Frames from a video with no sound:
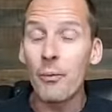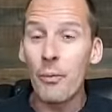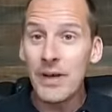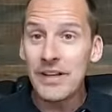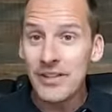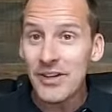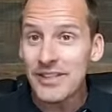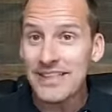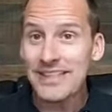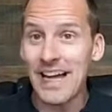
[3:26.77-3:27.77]
we
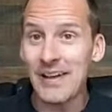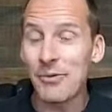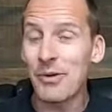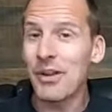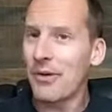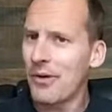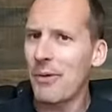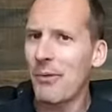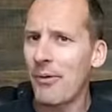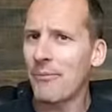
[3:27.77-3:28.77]
looked at that and we were like, okay,
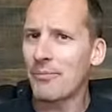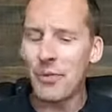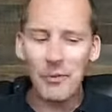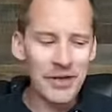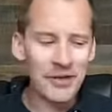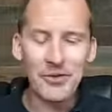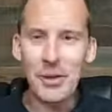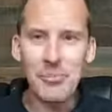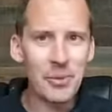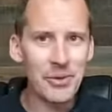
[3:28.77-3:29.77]
well, we can only
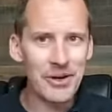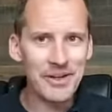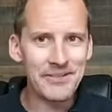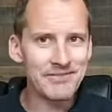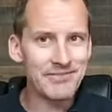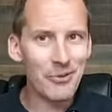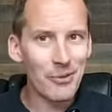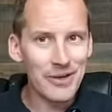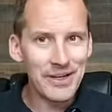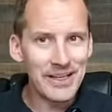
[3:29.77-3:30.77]
put
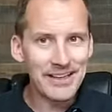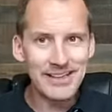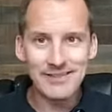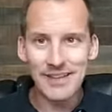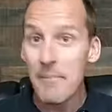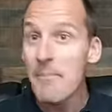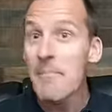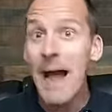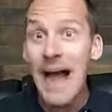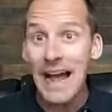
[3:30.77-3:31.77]
forty, like
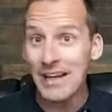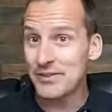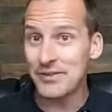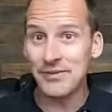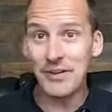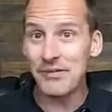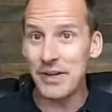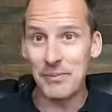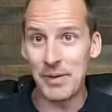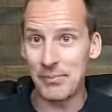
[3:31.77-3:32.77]
max
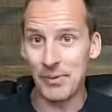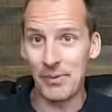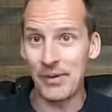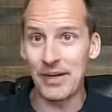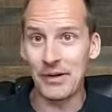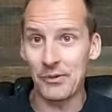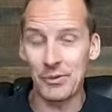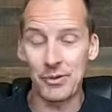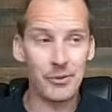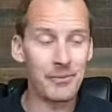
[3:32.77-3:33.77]
fifty people in a
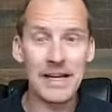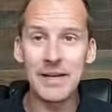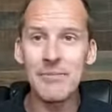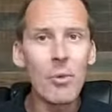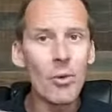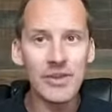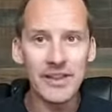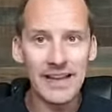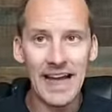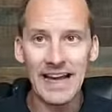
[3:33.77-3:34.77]
room. Any more
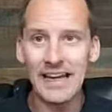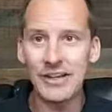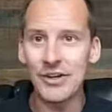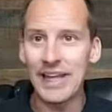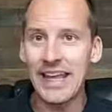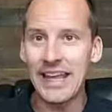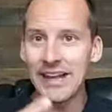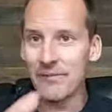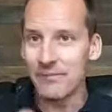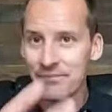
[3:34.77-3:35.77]
than that, and you can't